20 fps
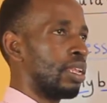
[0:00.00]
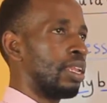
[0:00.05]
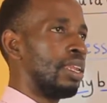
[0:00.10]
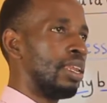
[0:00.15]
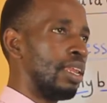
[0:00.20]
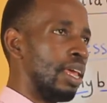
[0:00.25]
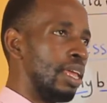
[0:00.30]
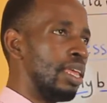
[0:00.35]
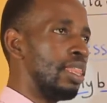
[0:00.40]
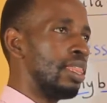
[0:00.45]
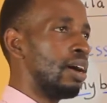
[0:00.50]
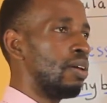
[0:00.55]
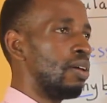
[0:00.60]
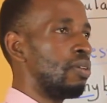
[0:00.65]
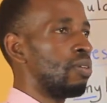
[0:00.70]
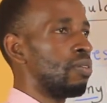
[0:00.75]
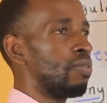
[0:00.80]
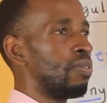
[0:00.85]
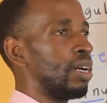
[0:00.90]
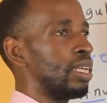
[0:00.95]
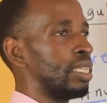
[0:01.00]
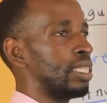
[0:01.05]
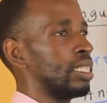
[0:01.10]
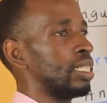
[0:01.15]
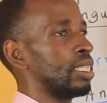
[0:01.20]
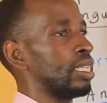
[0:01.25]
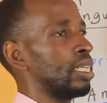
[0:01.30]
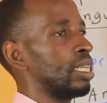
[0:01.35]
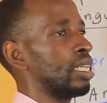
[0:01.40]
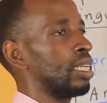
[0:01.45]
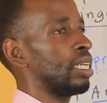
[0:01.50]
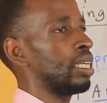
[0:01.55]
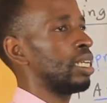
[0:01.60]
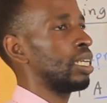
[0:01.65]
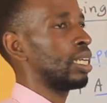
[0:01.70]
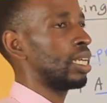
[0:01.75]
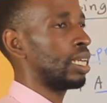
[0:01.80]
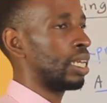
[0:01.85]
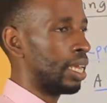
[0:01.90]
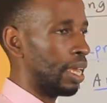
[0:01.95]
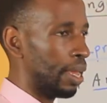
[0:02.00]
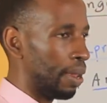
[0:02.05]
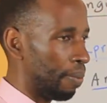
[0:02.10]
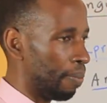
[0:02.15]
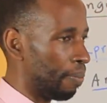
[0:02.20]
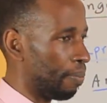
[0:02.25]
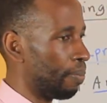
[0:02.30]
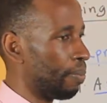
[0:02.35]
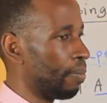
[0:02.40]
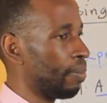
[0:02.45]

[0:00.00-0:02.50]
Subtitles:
neither of us came,